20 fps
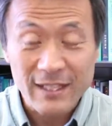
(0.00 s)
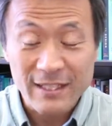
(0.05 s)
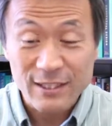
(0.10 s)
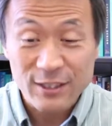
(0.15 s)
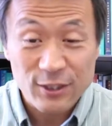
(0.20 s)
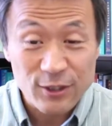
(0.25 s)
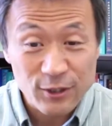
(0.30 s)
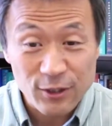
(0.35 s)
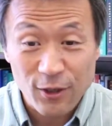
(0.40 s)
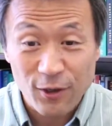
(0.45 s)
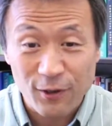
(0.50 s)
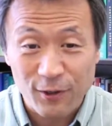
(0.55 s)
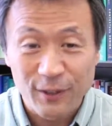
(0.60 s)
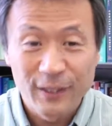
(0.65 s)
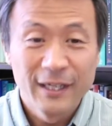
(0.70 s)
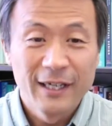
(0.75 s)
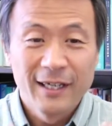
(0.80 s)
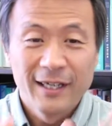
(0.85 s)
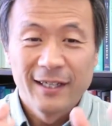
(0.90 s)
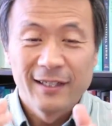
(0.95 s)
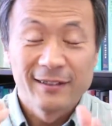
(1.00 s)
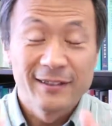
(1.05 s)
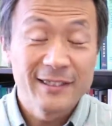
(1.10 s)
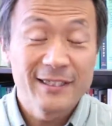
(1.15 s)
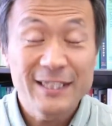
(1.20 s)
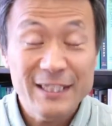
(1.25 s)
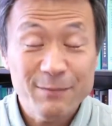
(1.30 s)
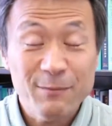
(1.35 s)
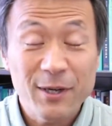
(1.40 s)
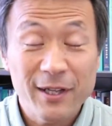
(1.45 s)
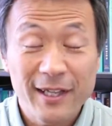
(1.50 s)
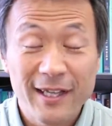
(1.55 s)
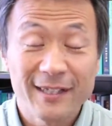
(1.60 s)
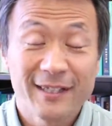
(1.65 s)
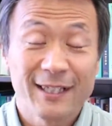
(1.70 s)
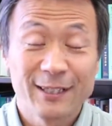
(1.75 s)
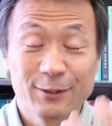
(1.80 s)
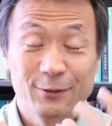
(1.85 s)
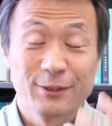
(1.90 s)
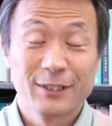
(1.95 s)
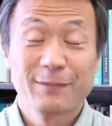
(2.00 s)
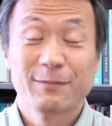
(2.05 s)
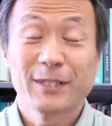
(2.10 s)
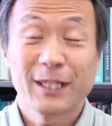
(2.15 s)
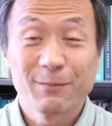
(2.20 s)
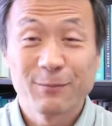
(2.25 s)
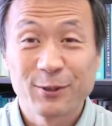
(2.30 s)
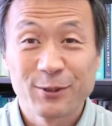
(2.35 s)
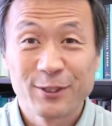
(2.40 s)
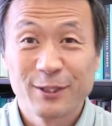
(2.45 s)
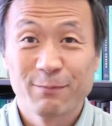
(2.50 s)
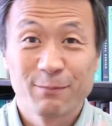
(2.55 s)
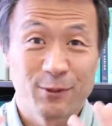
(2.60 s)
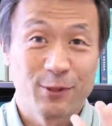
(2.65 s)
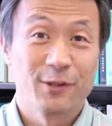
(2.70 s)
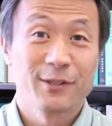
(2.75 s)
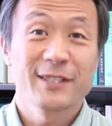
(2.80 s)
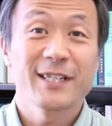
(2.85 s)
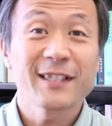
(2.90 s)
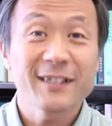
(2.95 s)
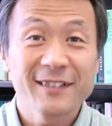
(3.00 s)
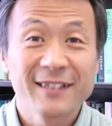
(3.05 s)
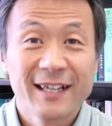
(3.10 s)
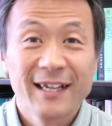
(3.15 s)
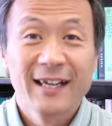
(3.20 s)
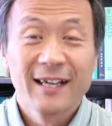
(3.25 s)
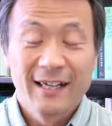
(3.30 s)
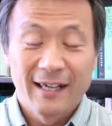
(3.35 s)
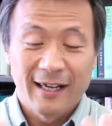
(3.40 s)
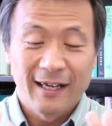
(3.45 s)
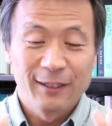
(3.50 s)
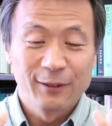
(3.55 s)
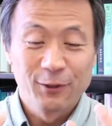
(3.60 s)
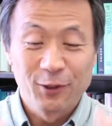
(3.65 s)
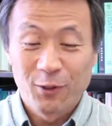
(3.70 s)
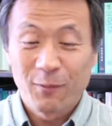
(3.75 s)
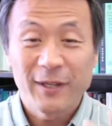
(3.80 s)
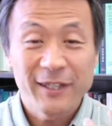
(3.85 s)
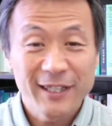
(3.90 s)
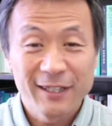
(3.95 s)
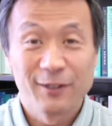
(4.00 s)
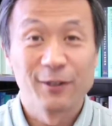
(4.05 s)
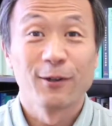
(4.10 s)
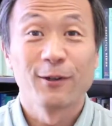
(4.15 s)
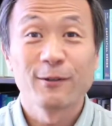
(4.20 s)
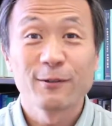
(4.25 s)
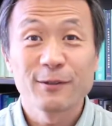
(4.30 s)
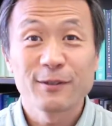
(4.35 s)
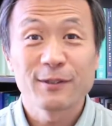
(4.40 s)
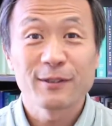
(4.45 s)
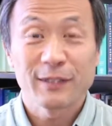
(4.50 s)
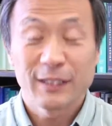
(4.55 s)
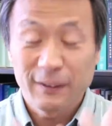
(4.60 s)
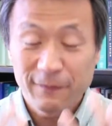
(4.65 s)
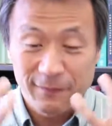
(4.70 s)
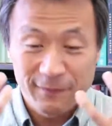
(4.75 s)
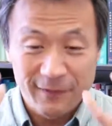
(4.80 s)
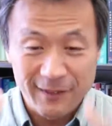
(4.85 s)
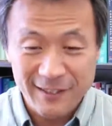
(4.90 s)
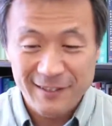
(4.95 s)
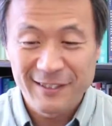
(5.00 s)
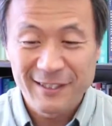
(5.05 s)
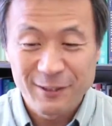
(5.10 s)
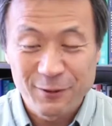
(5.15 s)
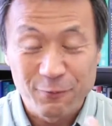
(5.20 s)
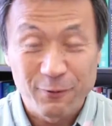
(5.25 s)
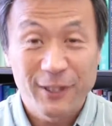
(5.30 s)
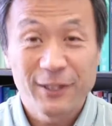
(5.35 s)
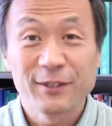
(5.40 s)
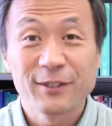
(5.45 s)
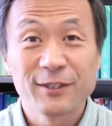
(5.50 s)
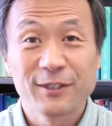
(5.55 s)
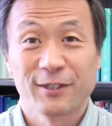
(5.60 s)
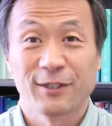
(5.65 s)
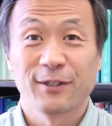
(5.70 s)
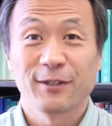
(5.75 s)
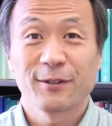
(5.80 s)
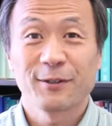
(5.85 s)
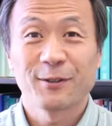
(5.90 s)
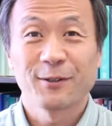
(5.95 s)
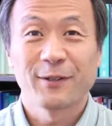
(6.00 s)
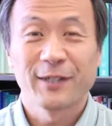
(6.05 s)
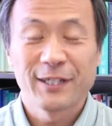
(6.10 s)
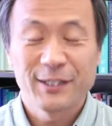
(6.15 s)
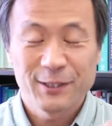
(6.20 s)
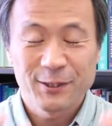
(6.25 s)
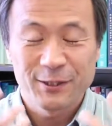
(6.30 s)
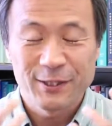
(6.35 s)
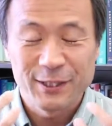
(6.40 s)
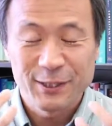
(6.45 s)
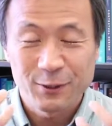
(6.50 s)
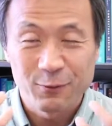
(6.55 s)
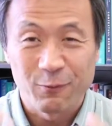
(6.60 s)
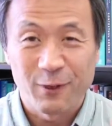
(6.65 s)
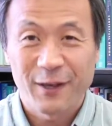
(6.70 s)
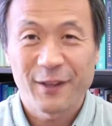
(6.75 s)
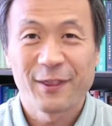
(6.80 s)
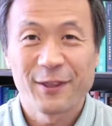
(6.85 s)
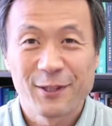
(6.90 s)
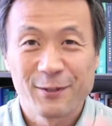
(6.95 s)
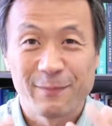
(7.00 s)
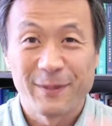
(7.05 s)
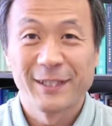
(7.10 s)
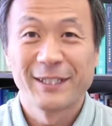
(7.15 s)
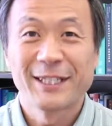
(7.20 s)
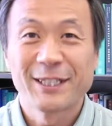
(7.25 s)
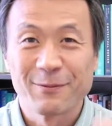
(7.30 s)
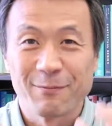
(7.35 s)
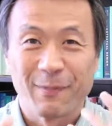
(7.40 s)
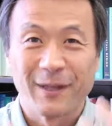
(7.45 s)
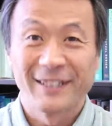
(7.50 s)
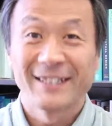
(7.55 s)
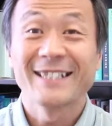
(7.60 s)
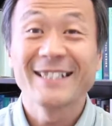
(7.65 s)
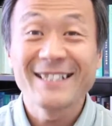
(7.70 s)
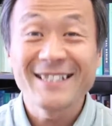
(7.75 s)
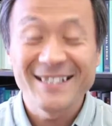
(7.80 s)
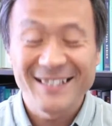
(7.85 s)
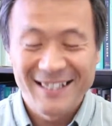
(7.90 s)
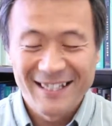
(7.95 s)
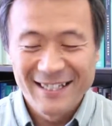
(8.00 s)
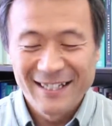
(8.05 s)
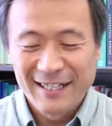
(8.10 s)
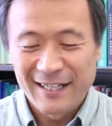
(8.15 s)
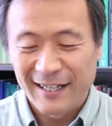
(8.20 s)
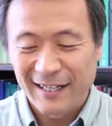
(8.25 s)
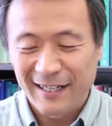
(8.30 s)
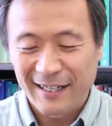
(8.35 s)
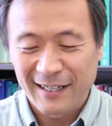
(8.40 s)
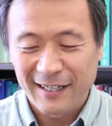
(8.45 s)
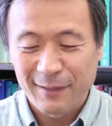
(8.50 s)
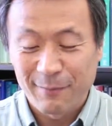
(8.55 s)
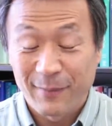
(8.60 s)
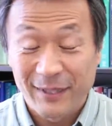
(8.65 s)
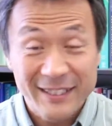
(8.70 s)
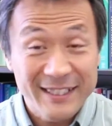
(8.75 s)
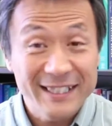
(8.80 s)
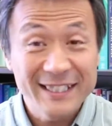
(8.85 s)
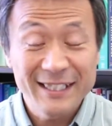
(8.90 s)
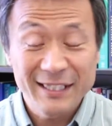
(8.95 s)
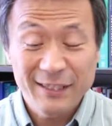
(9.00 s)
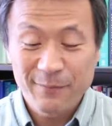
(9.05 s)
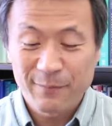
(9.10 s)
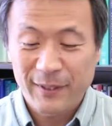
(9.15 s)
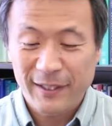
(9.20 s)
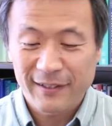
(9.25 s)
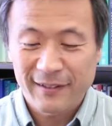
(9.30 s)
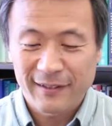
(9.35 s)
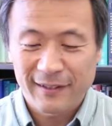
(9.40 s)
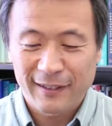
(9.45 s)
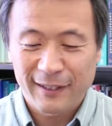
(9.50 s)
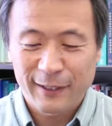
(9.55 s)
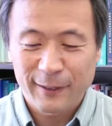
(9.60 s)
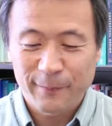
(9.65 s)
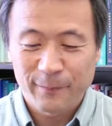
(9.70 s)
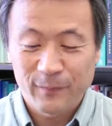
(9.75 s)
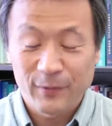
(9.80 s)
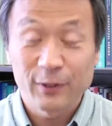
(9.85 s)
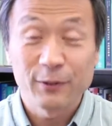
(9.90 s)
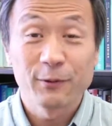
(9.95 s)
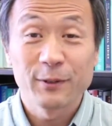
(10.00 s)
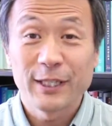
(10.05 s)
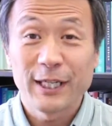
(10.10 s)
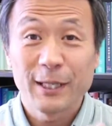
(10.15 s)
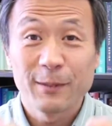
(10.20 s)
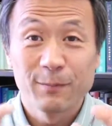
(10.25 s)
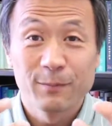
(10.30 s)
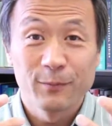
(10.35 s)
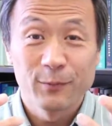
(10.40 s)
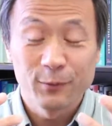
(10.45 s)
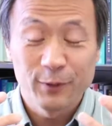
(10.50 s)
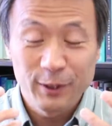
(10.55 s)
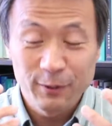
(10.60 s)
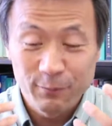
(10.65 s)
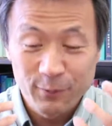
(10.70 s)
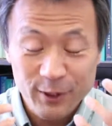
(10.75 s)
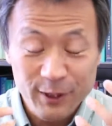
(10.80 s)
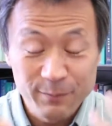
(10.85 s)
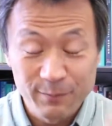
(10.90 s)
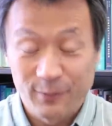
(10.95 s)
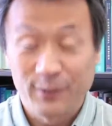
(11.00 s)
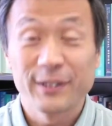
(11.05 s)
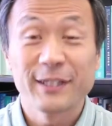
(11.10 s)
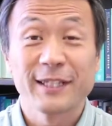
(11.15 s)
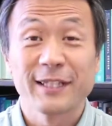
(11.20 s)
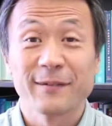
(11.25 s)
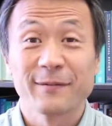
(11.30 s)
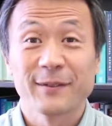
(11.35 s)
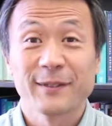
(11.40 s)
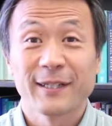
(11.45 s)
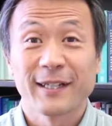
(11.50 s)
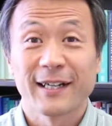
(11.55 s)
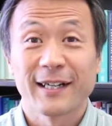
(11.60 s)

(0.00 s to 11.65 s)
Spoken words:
So this is more like a dream come true project. Nobody knows if this is the way to go or it's worth spending money, but we believe